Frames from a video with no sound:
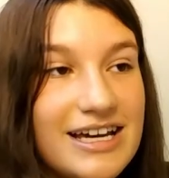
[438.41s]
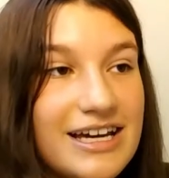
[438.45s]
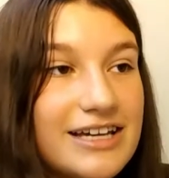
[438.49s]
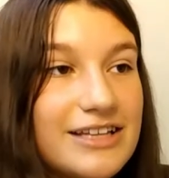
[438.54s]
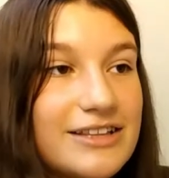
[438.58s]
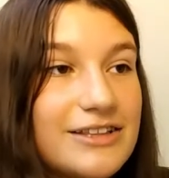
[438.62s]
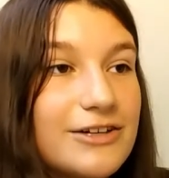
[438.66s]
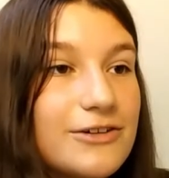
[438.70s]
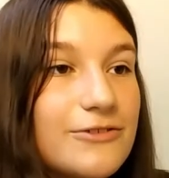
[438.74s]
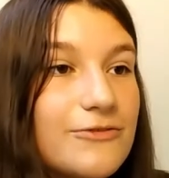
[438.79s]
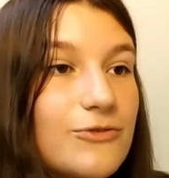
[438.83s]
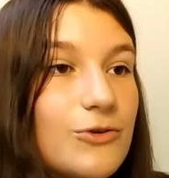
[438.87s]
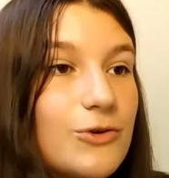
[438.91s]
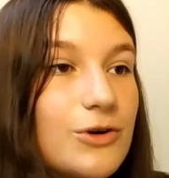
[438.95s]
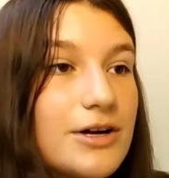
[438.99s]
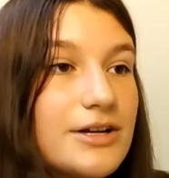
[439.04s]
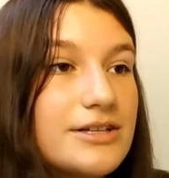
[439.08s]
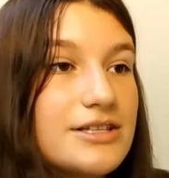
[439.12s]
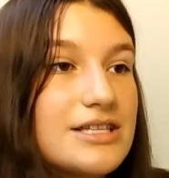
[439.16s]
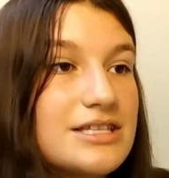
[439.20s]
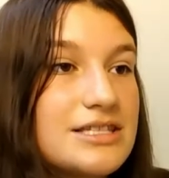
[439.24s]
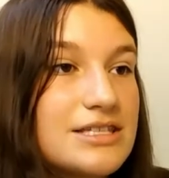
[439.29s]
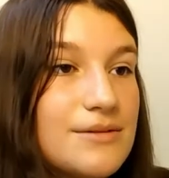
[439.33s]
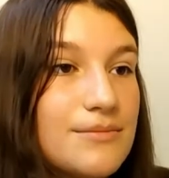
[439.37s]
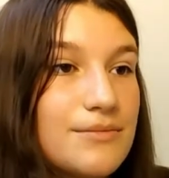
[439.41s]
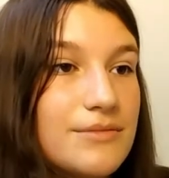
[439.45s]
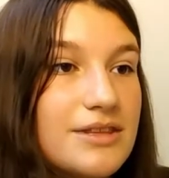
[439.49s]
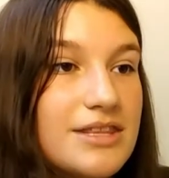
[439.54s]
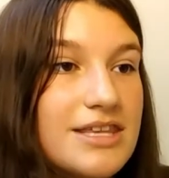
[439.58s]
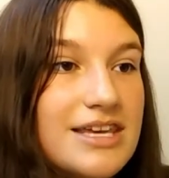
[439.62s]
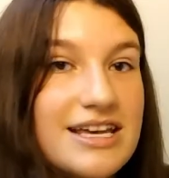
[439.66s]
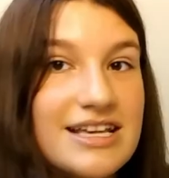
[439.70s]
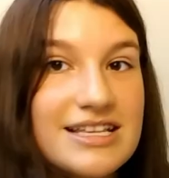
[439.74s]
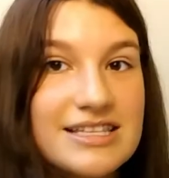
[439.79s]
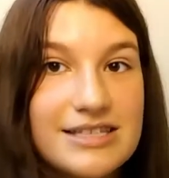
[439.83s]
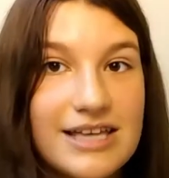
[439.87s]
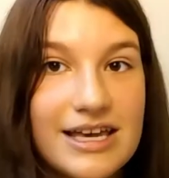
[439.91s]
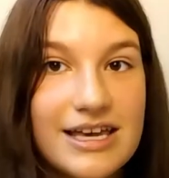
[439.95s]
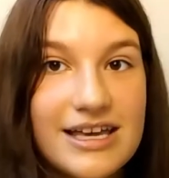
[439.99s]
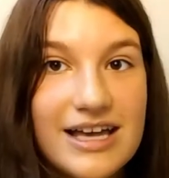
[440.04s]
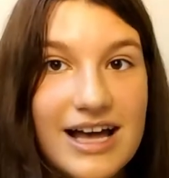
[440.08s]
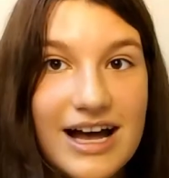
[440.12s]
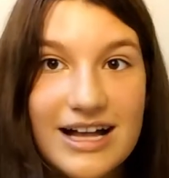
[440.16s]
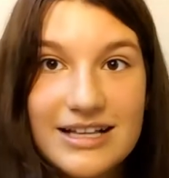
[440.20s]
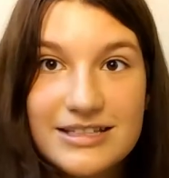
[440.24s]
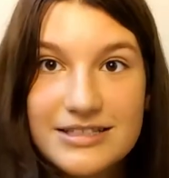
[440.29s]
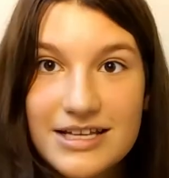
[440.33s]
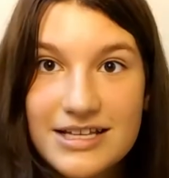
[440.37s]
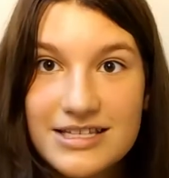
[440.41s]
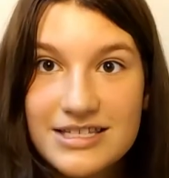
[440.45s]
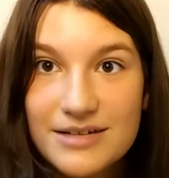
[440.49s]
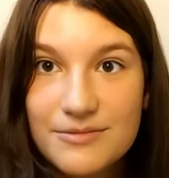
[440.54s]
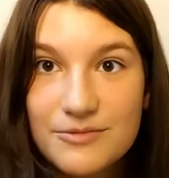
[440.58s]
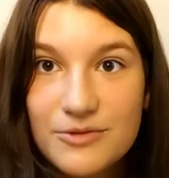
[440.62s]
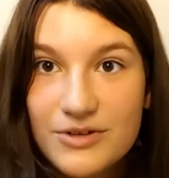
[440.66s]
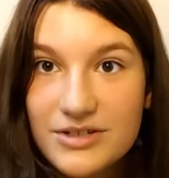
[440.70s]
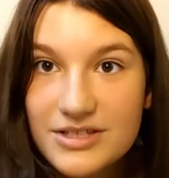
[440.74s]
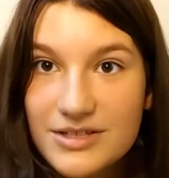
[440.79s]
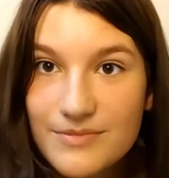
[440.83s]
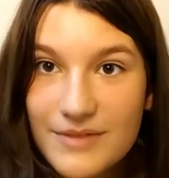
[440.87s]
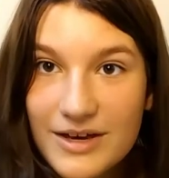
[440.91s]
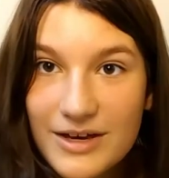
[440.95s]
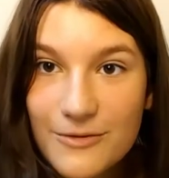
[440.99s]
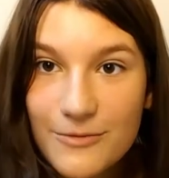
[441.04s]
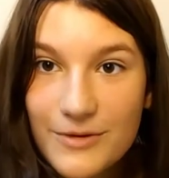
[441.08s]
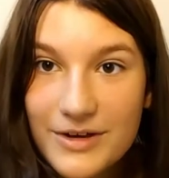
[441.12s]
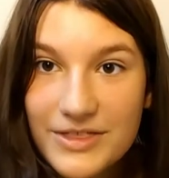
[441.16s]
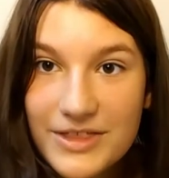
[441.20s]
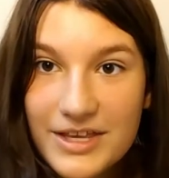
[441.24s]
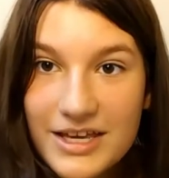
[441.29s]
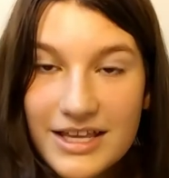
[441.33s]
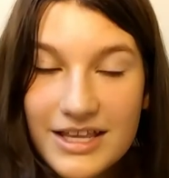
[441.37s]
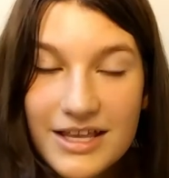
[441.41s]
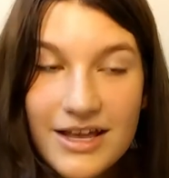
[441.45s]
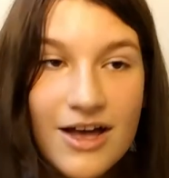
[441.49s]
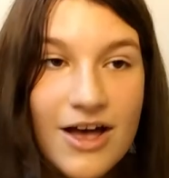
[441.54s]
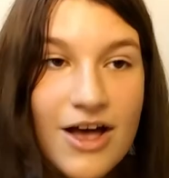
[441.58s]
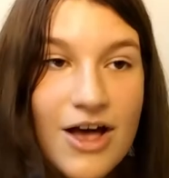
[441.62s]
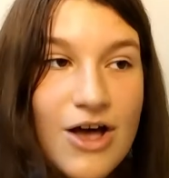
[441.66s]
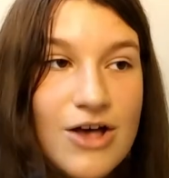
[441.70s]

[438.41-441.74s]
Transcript: I look forward to some of the exciting content I'm going to make with it.